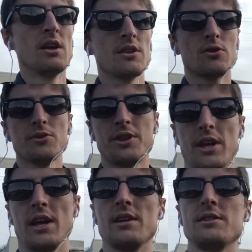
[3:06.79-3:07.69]
cool
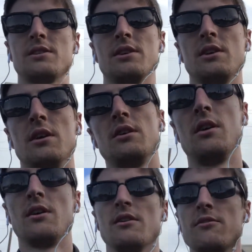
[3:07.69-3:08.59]
thing is,
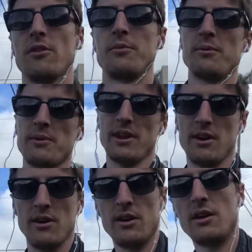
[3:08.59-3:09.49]
for people that
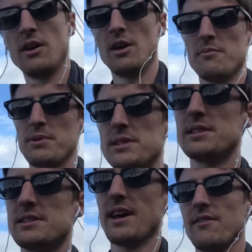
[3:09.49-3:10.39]
are
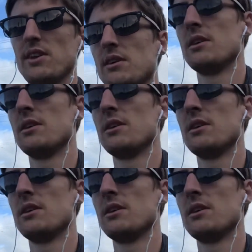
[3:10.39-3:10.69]
business savvy